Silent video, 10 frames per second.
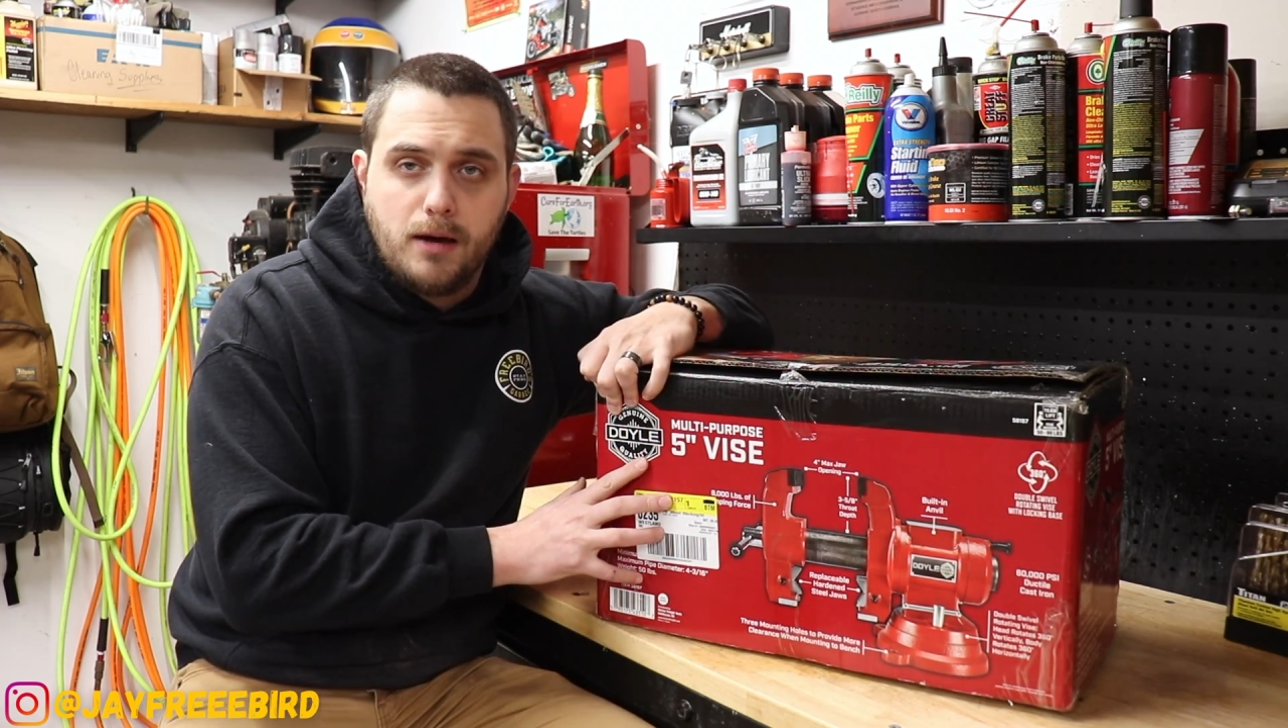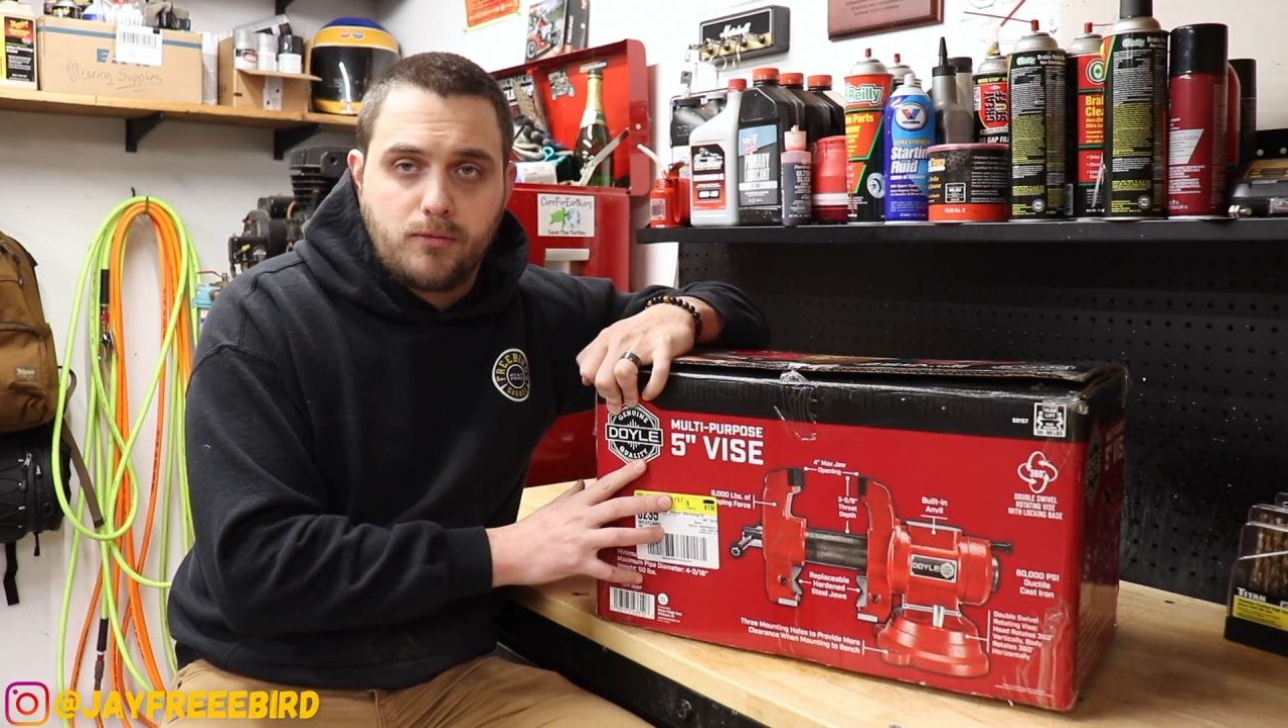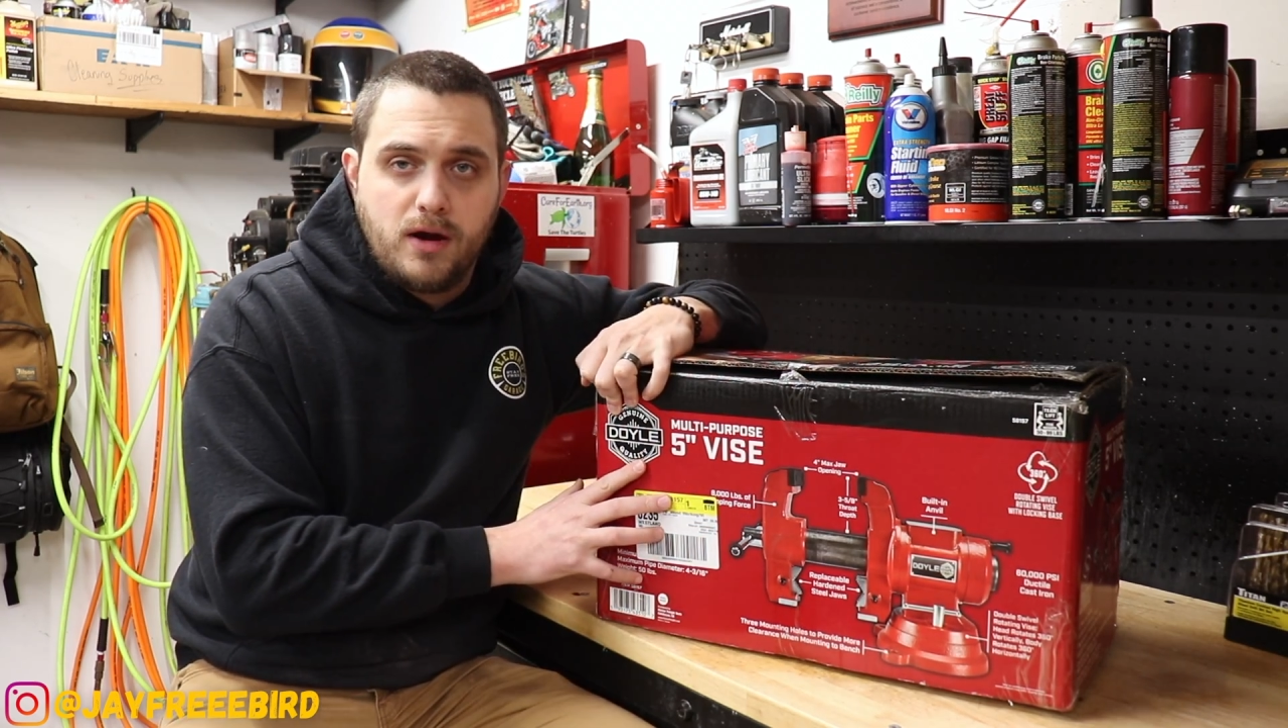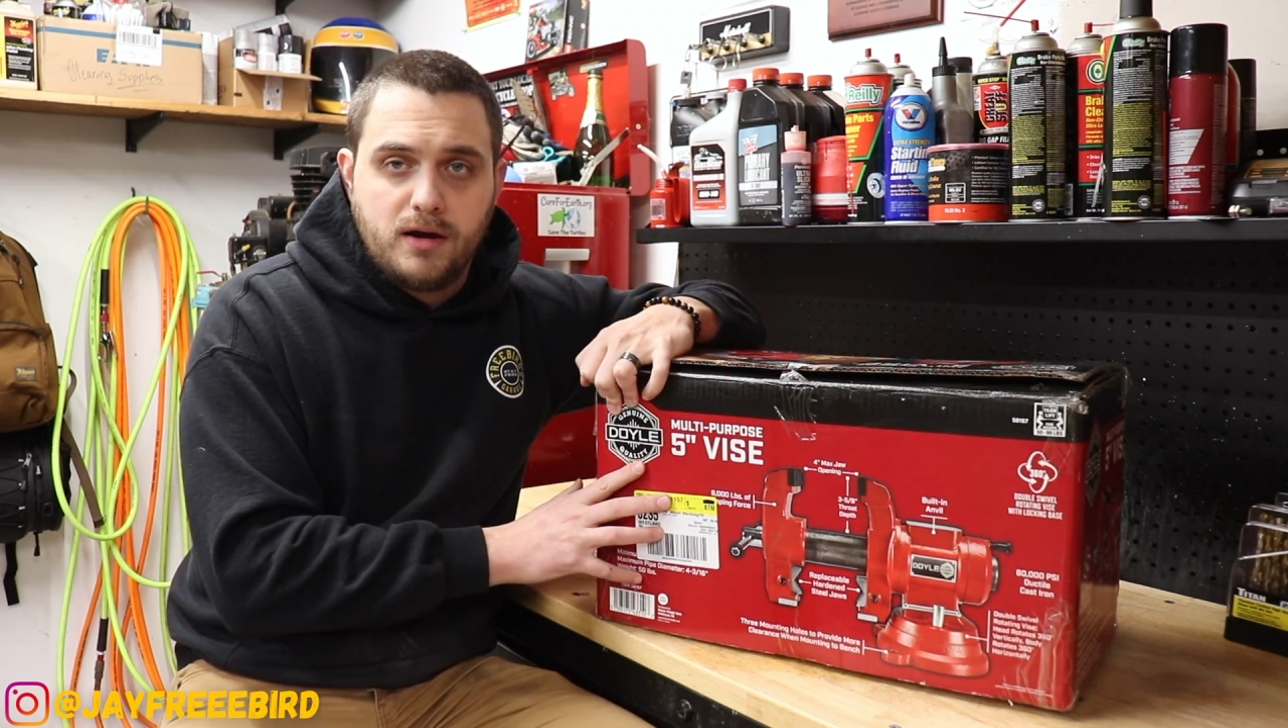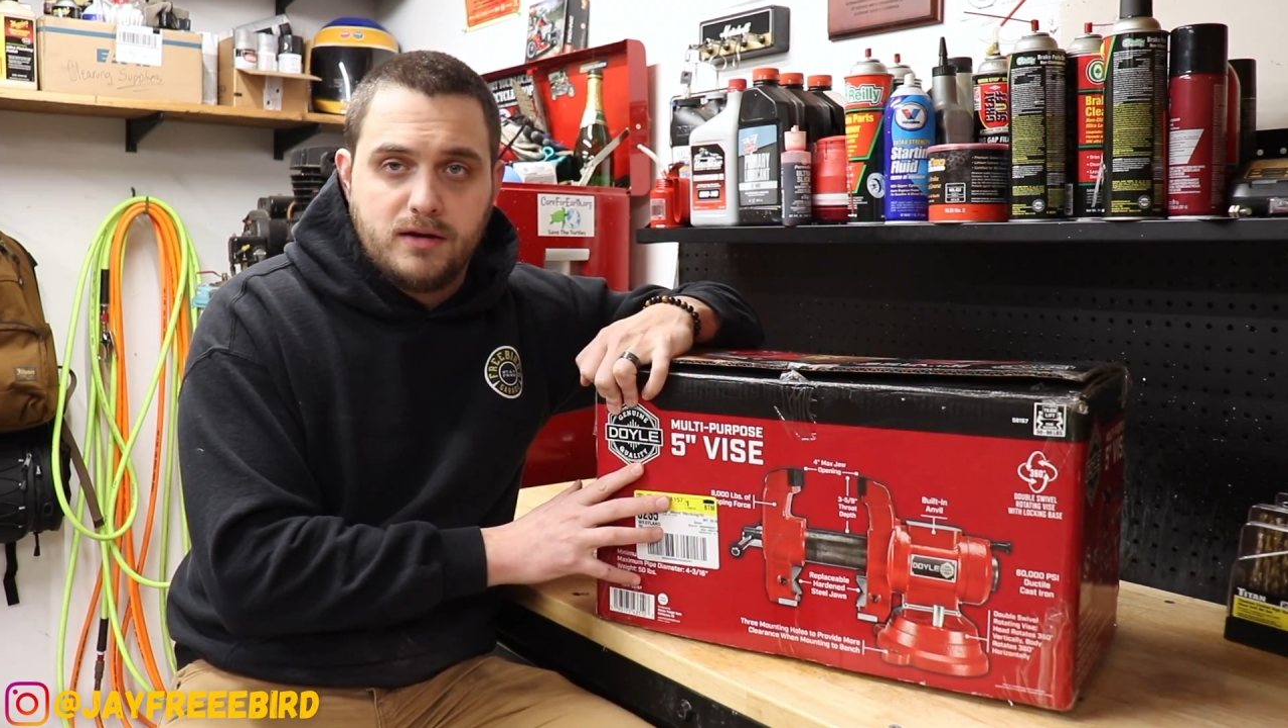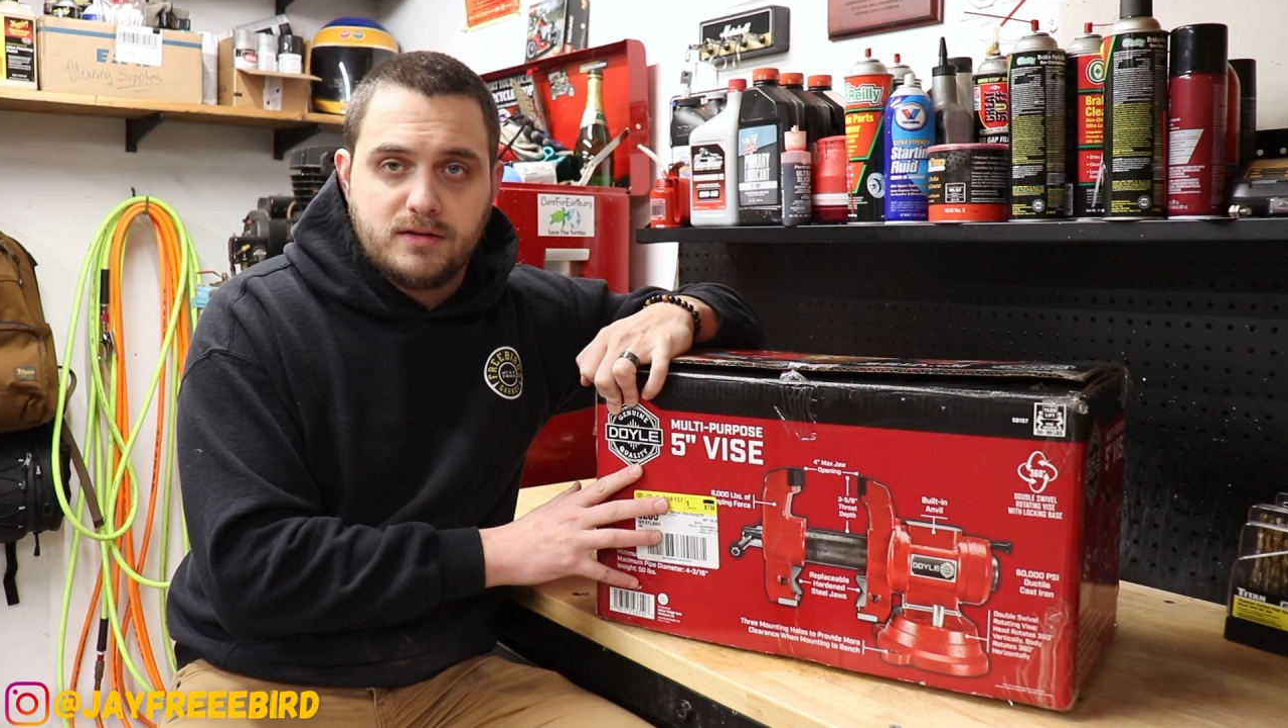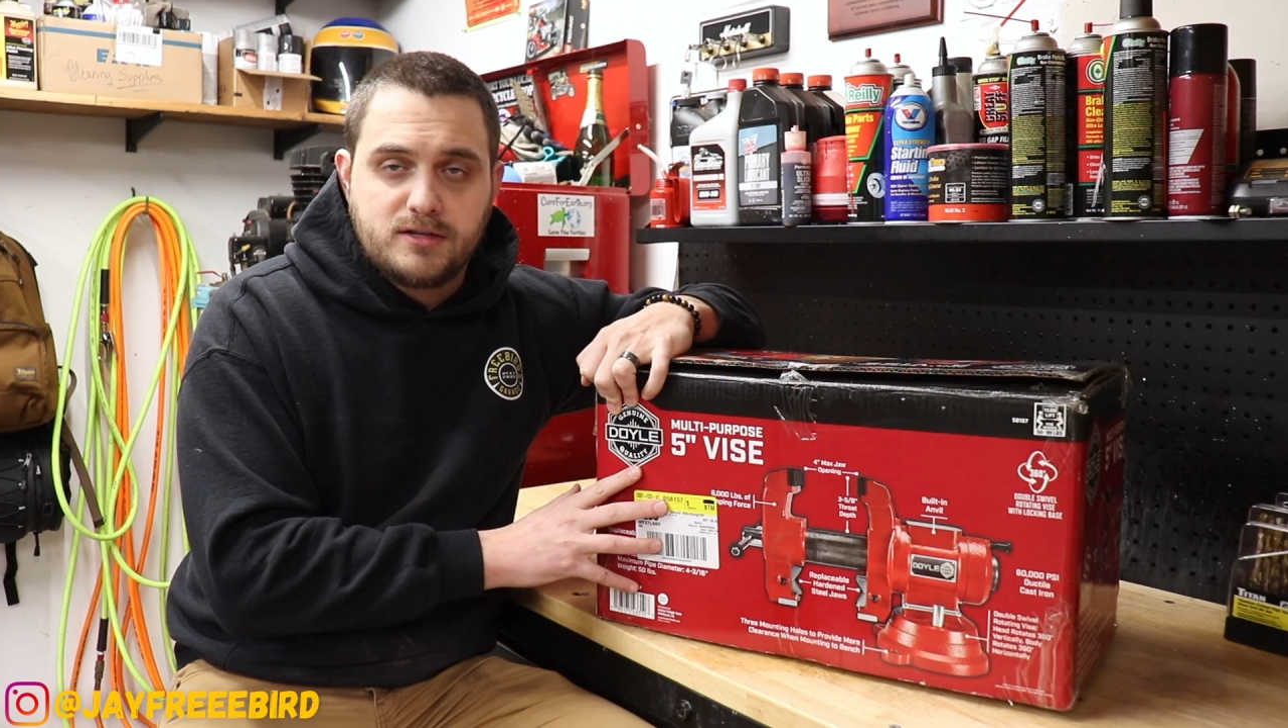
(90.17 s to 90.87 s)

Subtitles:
upgrade it into